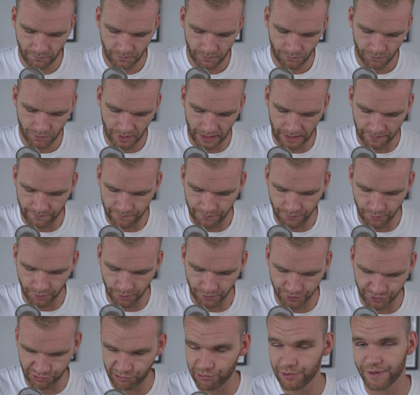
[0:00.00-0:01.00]
if you're
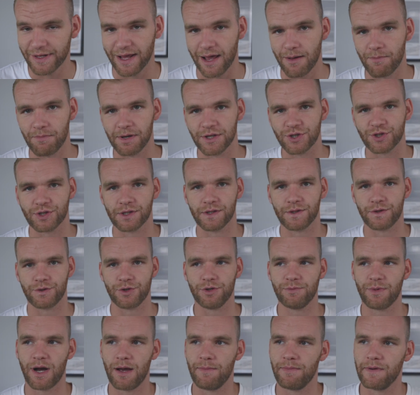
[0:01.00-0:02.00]
truly ambitious, you
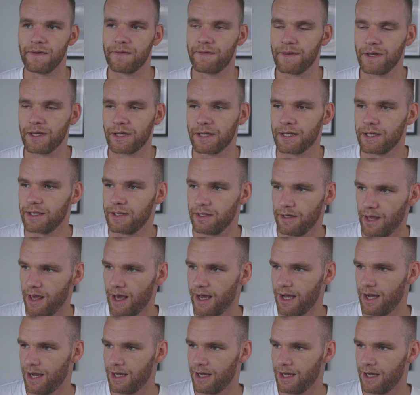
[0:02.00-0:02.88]
might be thinking, yeah,